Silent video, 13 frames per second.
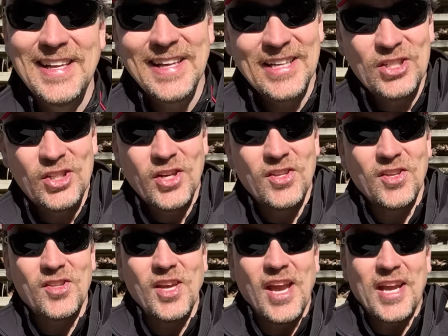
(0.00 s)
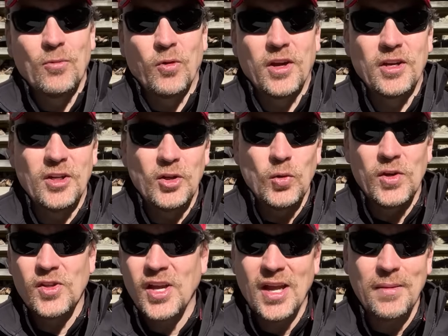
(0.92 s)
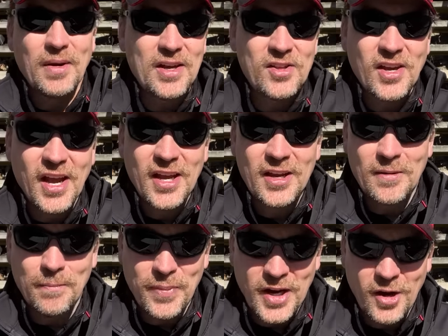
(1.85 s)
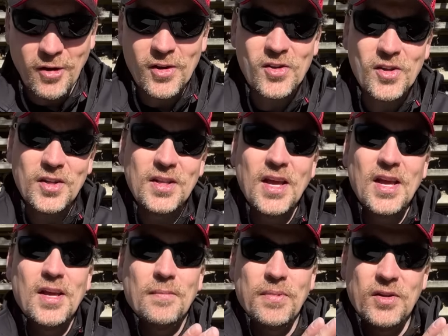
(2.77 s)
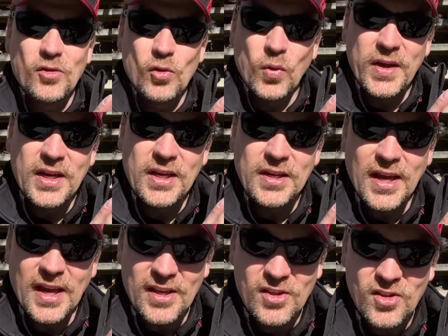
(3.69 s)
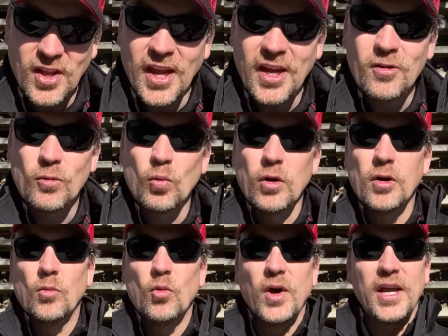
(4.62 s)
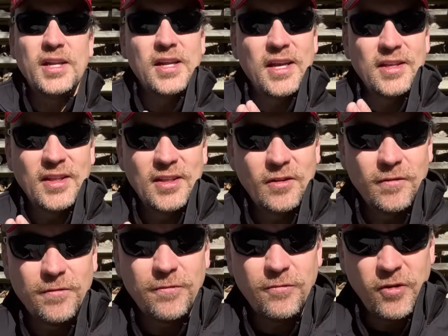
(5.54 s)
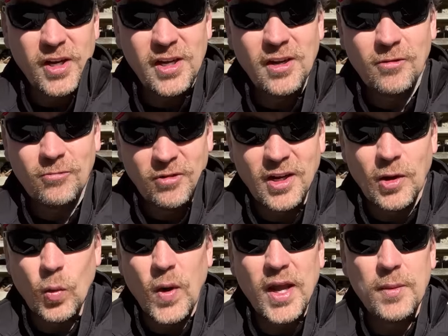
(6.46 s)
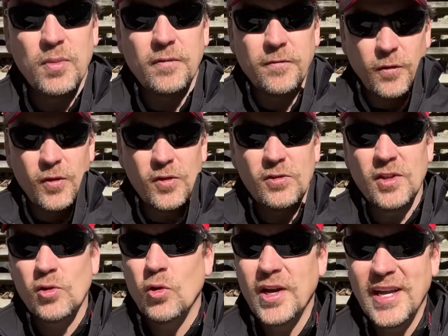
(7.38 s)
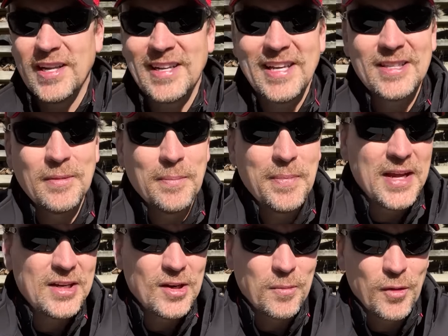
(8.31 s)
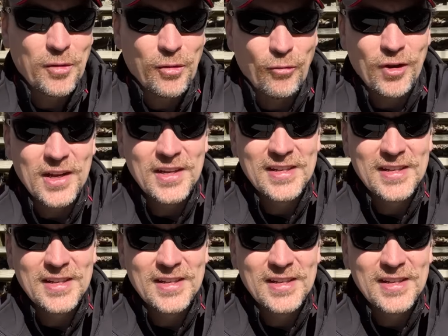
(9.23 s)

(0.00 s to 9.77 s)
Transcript: In just a second, we're gonna do a side-by-side -side comparison between a standard worm weight and then the free rig weight. But first, let's go ahead and get to bait number three.